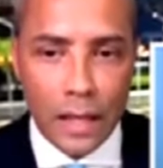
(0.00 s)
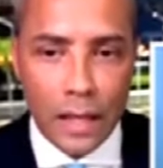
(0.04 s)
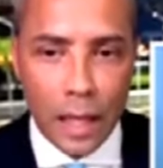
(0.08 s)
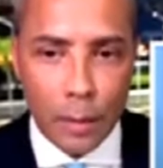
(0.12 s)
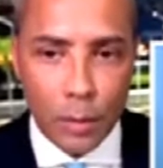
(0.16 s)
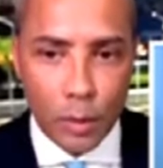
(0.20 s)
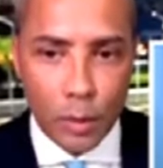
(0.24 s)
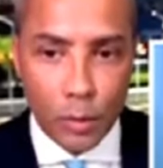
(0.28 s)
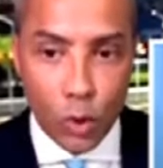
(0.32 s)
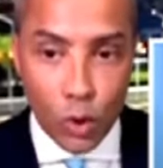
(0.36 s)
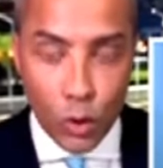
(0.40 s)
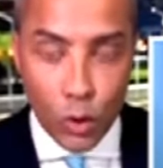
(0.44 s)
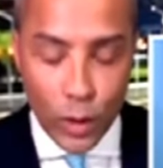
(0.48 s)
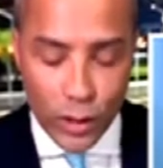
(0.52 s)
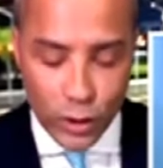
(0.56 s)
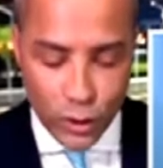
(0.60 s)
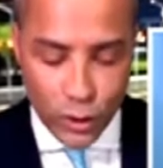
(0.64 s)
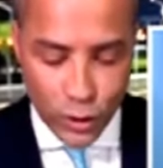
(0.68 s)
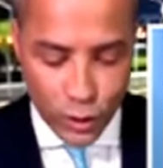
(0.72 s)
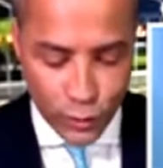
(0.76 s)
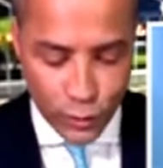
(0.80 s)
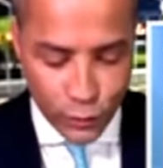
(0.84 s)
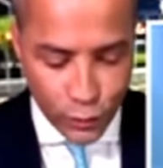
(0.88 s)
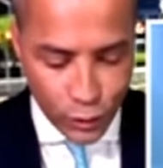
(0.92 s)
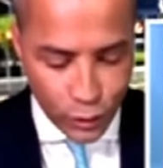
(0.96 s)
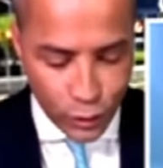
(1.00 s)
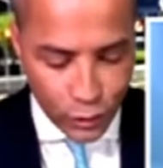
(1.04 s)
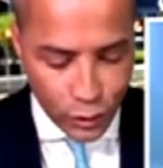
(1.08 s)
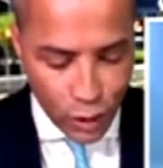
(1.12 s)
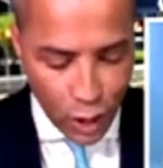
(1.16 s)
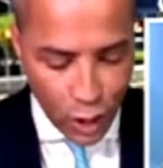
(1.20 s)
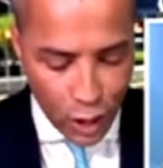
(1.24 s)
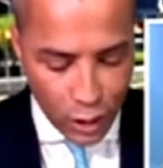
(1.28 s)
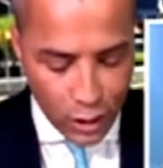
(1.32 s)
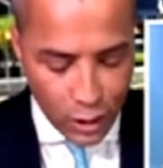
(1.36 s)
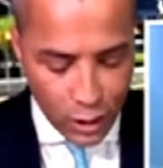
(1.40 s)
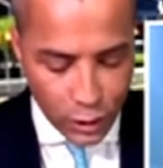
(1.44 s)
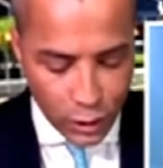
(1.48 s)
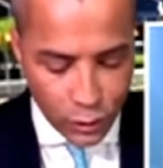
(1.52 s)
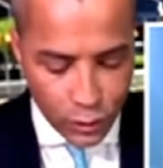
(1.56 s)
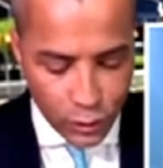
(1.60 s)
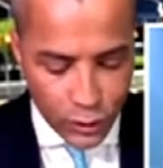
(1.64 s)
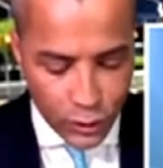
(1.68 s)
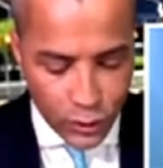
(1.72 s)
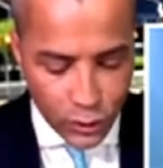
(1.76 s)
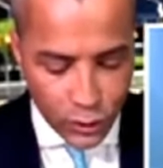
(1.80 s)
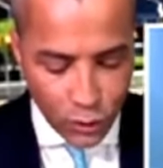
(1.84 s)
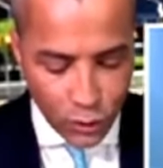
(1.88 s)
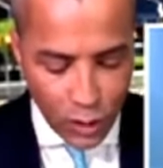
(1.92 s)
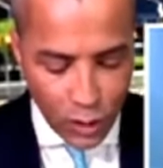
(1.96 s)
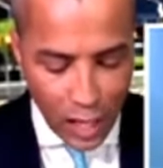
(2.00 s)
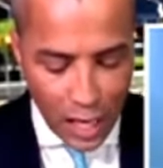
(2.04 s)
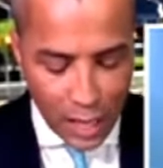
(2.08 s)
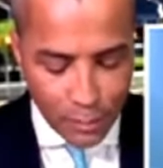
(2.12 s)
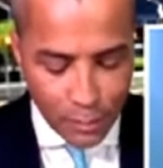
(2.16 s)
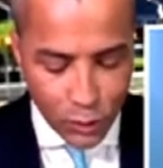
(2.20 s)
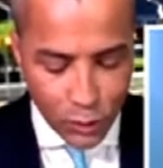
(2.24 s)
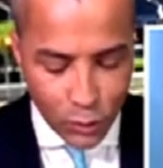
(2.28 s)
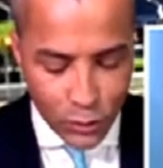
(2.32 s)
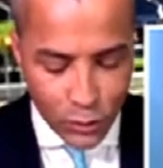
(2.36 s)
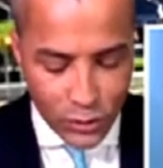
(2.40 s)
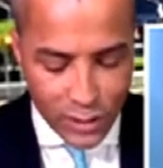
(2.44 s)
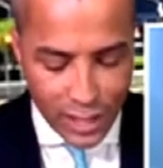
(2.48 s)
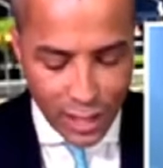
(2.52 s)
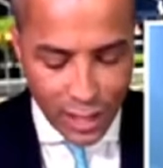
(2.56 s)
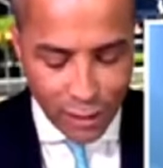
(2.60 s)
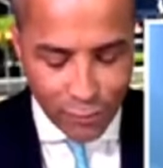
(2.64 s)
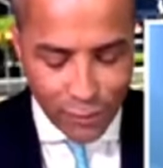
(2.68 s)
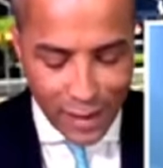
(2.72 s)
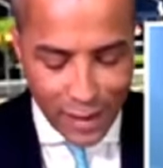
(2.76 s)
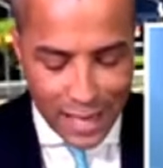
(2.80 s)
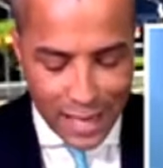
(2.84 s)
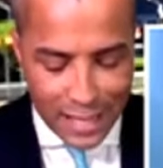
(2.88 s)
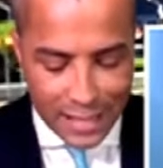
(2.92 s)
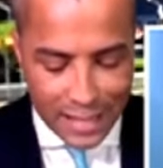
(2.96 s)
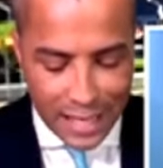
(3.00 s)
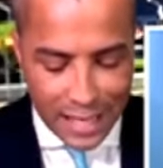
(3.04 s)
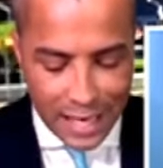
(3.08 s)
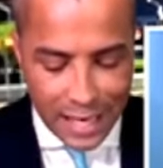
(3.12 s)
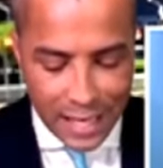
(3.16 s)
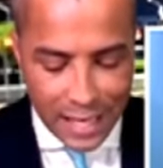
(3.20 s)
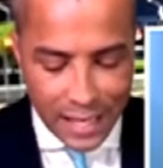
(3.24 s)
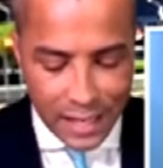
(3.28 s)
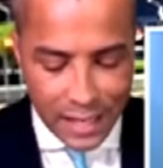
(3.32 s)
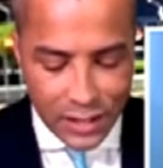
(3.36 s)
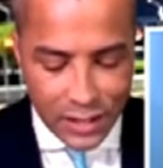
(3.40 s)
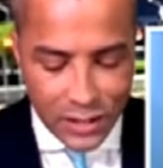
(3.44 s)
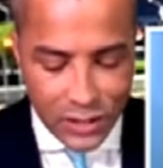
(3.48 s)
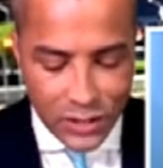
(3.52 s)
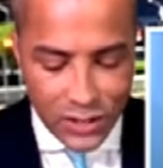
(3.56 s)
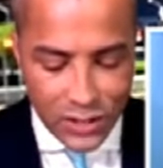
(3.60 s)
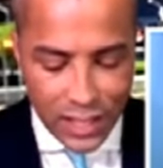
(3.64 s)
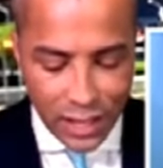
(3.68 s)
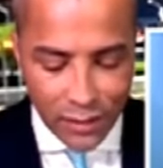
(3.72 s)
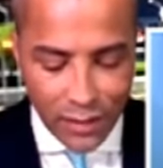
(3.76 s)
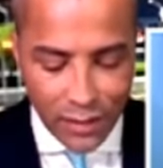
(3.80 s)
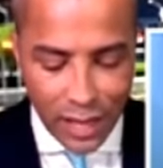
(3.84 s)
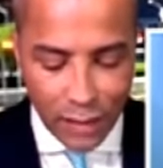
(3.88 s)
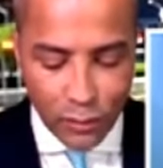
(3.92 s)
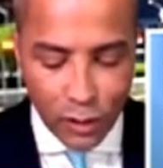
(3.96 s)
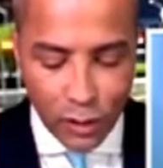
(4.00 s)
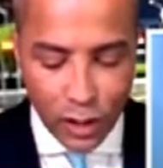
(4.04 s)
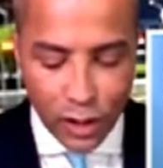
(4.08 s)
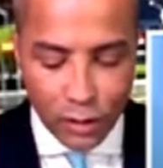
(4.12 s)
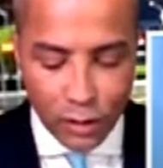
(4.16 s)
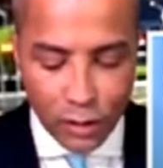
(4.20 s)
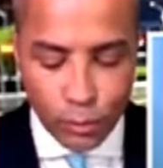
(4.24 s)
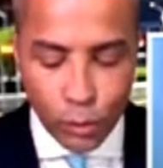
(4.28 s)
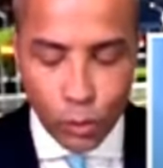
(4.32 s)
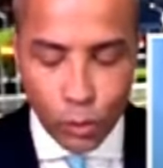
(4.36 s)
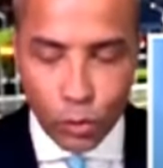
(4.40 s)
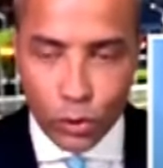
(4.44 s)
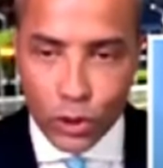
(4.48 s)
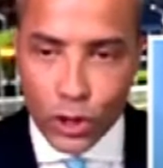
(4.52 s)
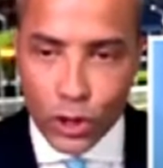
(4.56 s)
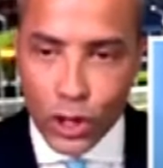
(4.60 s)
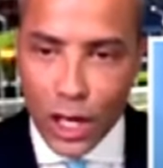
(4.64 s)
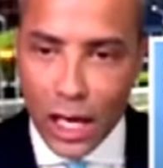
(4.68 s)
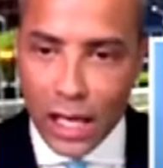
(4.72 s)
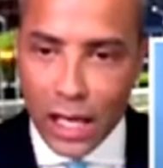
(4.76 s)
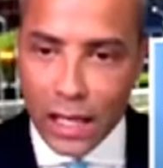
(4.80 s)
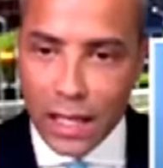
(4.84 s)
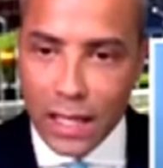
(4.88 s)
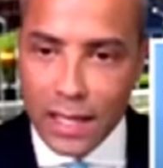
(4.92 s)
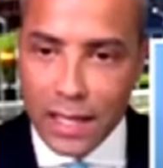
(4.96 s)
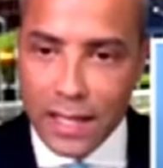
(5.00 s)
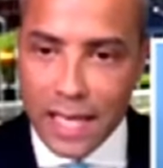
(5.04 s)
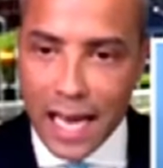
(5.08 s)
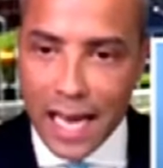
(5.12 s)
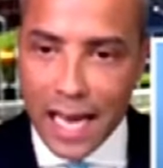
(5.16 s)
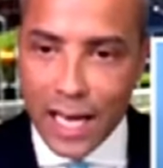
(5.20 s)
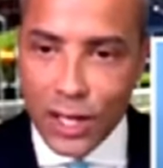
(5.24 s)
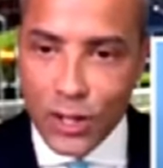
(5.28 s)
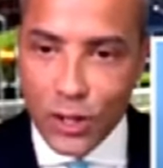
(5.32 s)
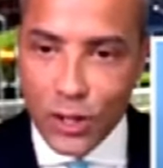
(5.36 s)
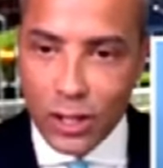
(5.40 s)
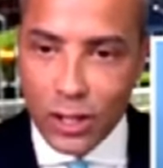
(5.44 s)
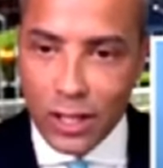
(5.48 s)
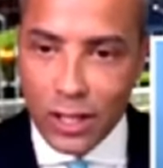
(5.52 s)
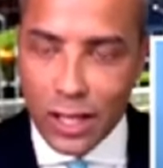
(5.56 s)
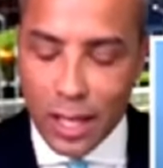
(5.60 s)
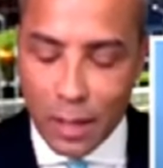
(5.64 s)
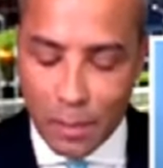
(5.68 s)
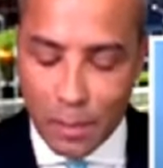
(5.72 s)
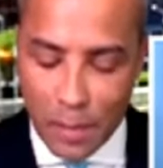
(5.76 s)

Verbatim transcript: Couple more questions for you, Doc. You described yourself as a South African born Chinese Asian